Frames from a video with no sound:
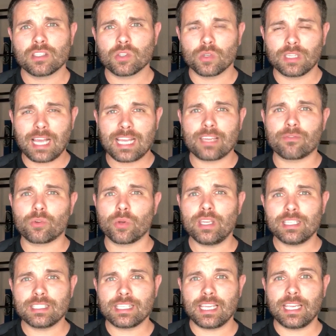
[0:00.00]
So a lack of
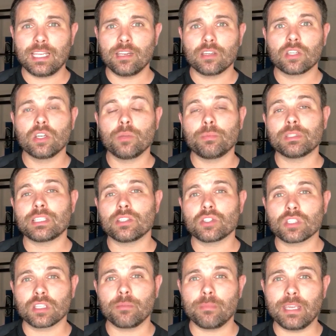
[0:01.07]
creatine could
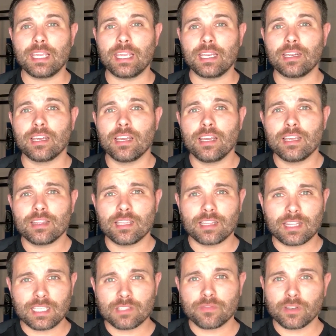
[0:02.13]
potentially mean
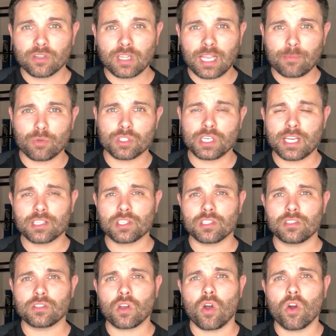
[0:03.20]
that these finger-like
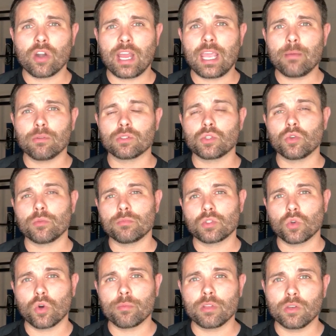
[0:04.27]
projections aren't able to
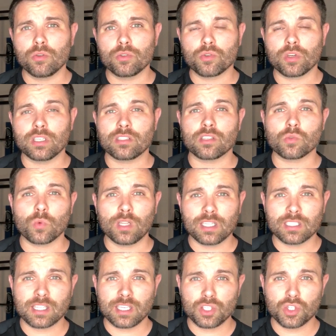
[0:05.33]
absorb the nutrients as well
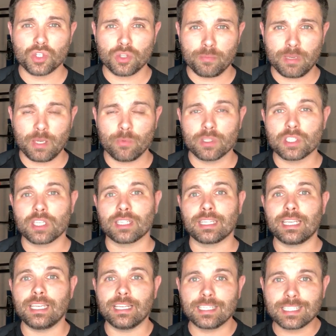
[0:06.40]
as they should be, which can
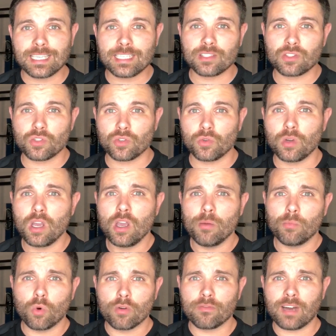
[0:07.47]
lead again to
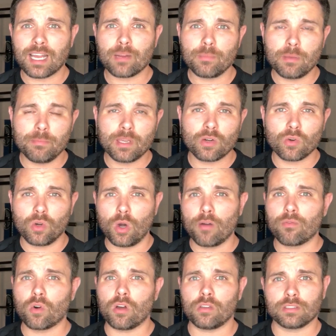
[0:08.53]
more vitamin, mineral,
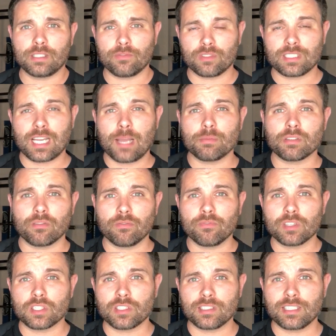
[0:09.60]
overall different types of
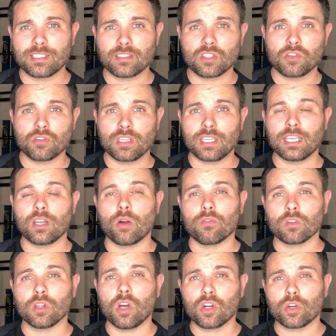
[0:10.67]
deficiencies that you can get
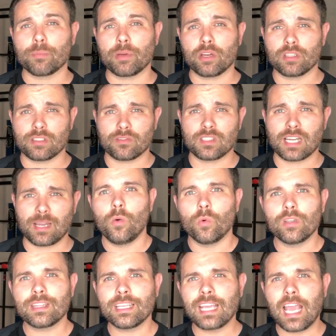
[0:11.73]
over longer periods of time.
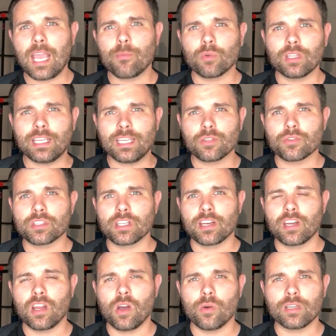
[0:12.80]
One thing I am really interested
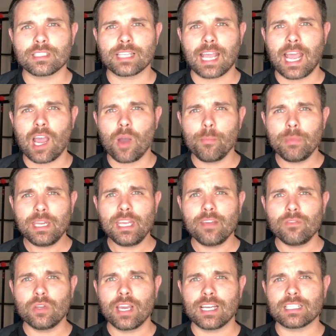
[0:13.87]
to know is how many
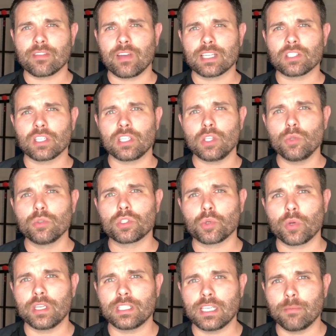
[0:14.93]
of you guys have actually used
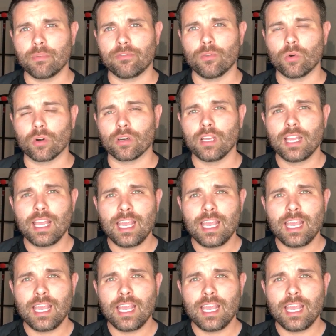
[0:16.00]
creatine before?